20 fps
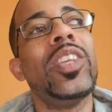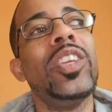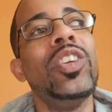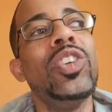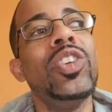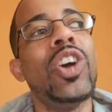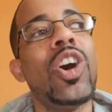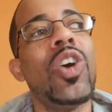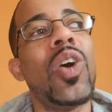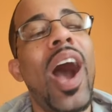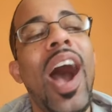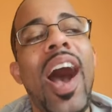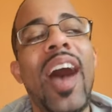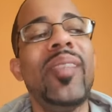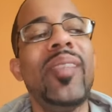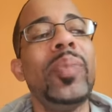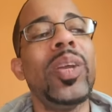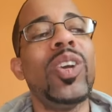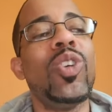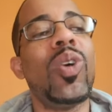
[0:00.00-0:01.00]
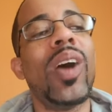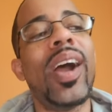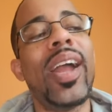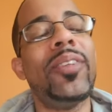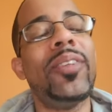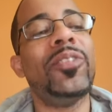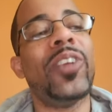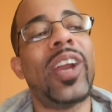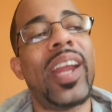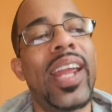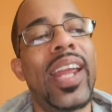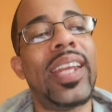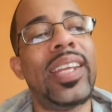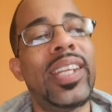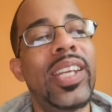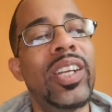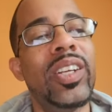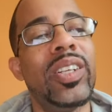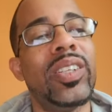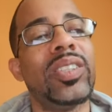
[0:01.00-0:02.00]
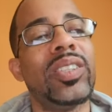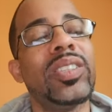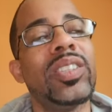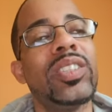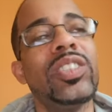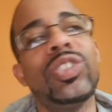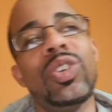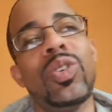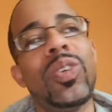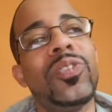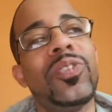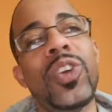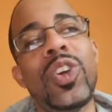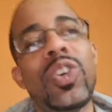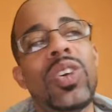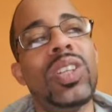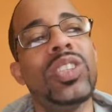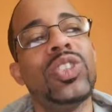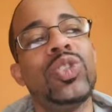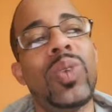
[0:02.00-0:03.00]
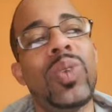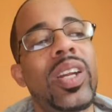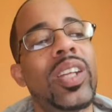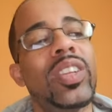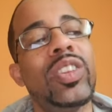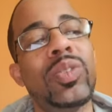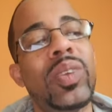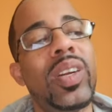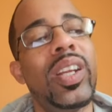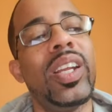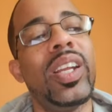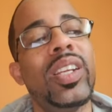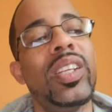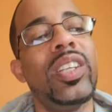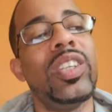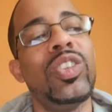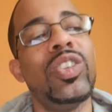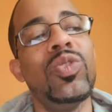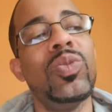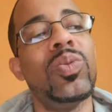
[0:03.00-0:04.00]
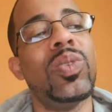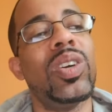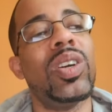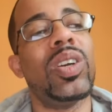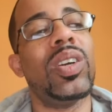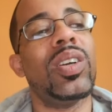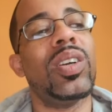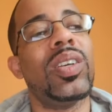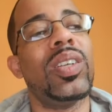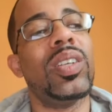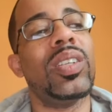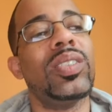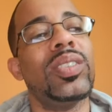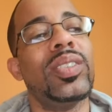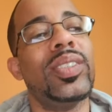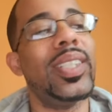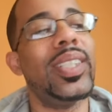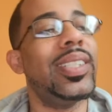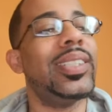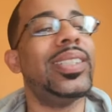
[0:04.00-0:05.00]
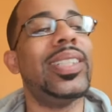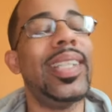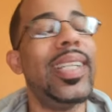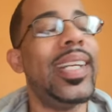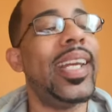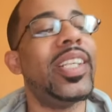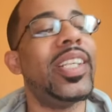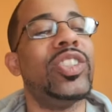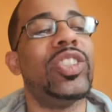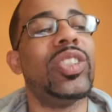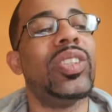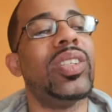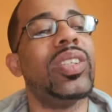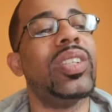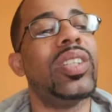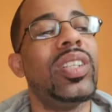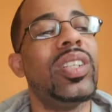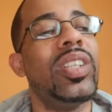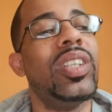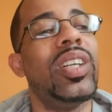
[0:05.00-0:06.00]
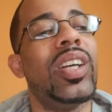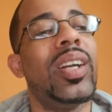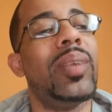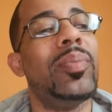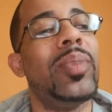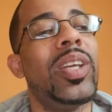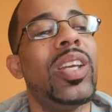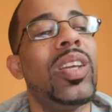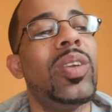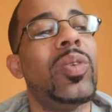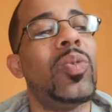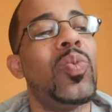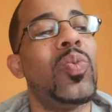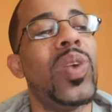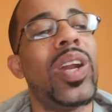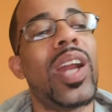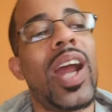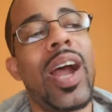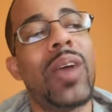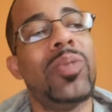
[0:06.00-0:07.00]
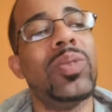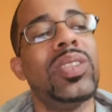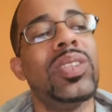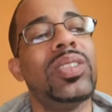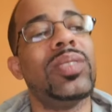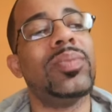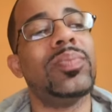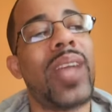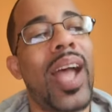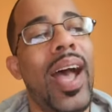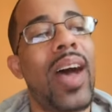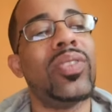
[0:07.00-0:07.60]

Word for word: you know i've been quiet for eight years so if you're 23 you were still a teenager you know what i mean when i was